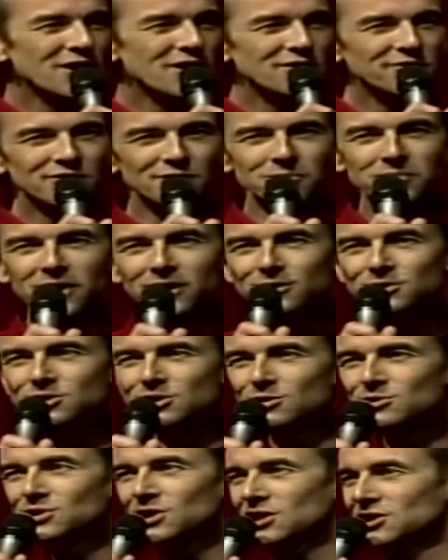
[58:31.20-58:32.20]
from those
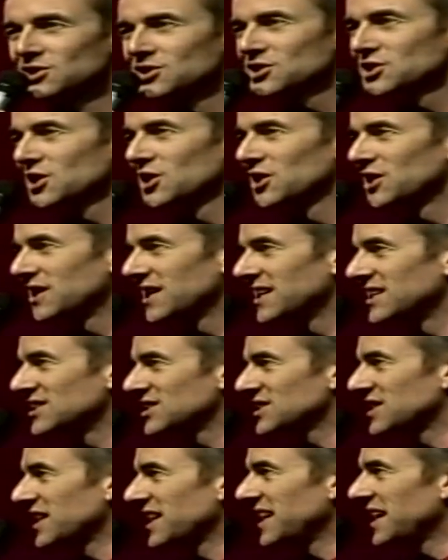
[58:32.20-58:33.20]
whose concern
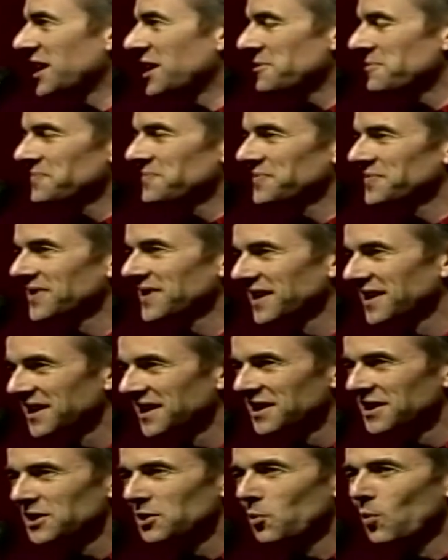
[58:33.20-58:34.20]
is the
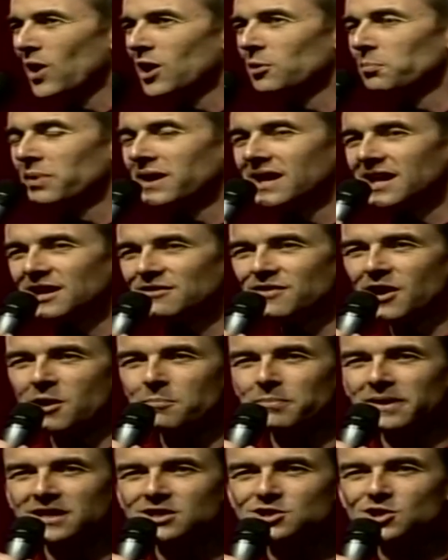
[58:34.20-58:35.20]
well-being of our
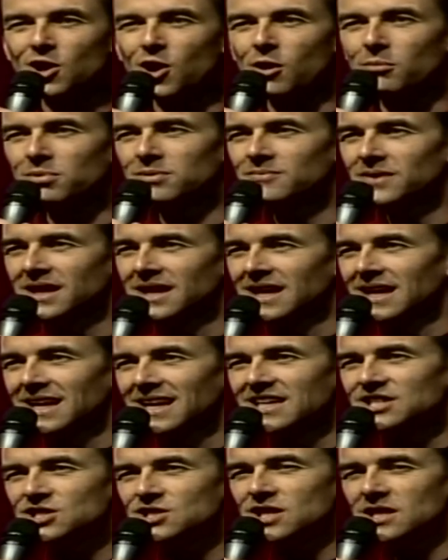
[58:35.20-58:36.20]
big top.
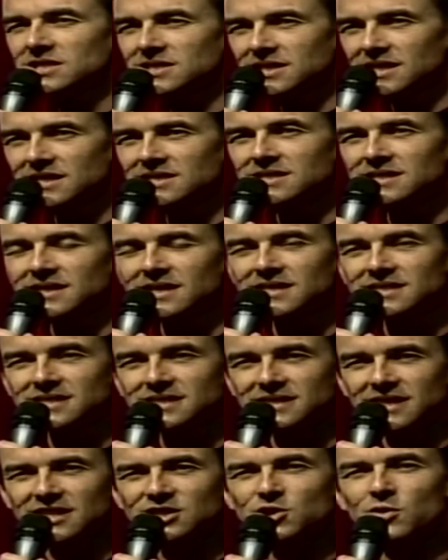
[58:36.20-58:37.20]
Let's just,
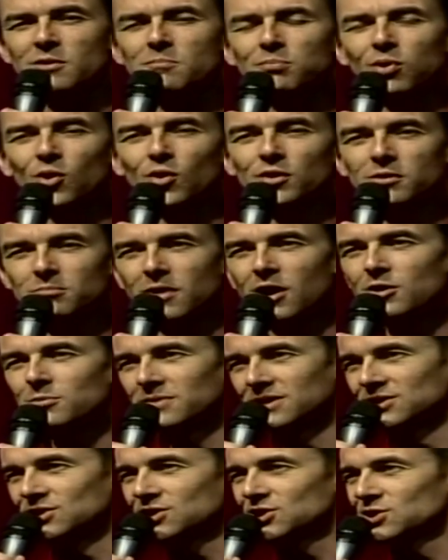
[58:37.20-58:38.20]
these are important
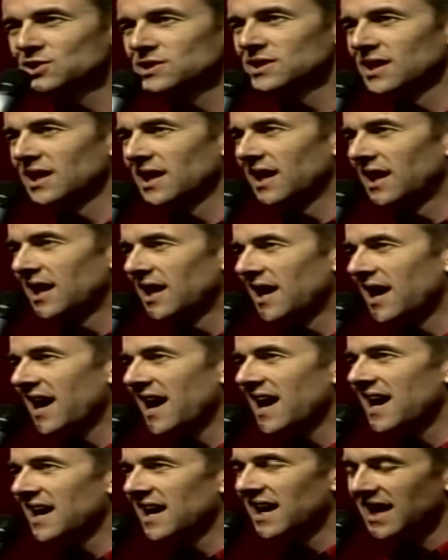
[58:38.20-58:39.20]
moments
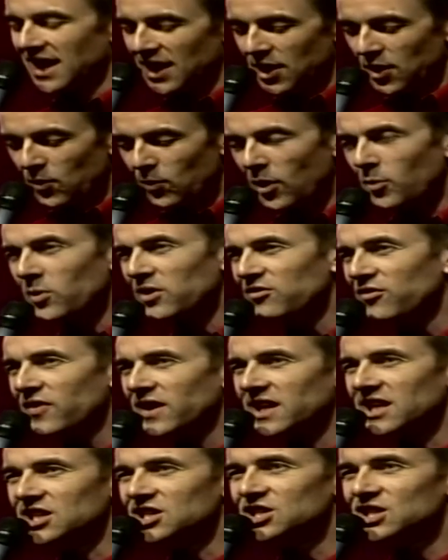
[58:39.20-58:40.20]
when we
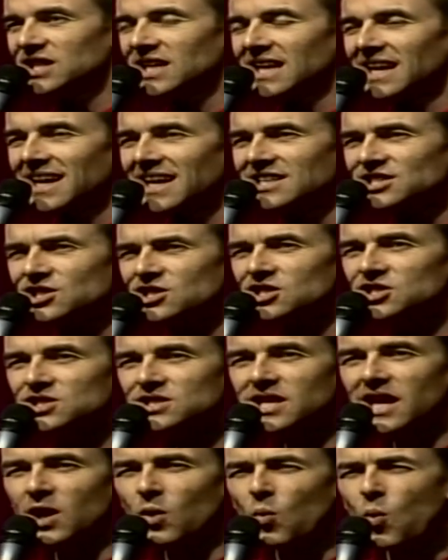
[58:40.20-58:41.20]
finish. Let's just
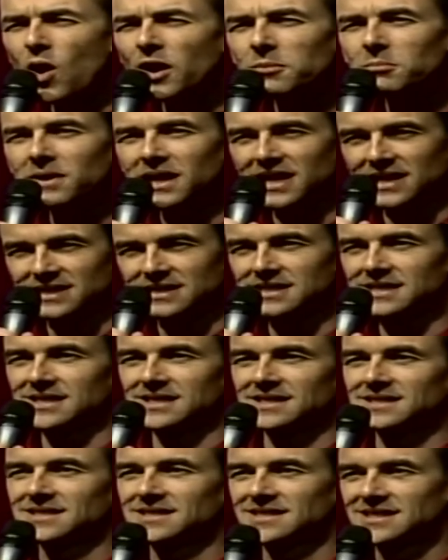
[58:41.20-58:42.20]
take 1 minute
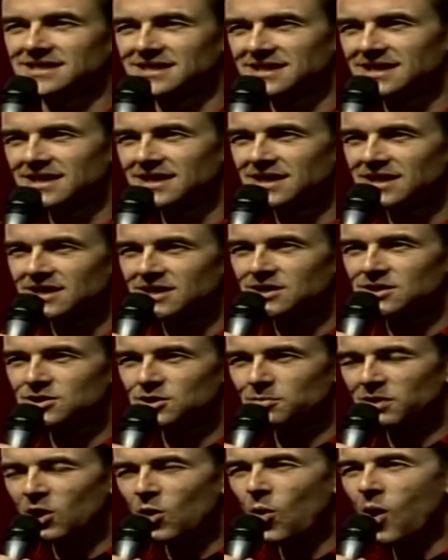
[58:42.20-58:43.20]
to
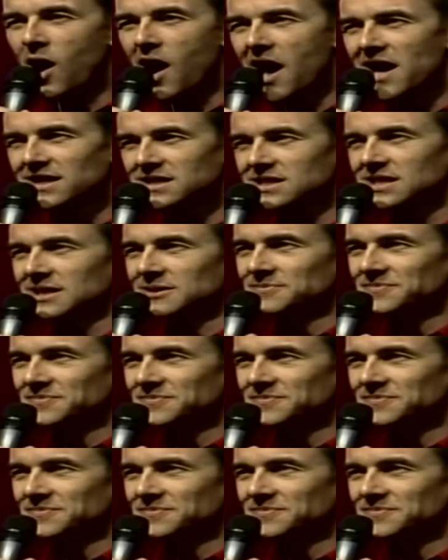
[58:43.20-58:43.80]
be quiet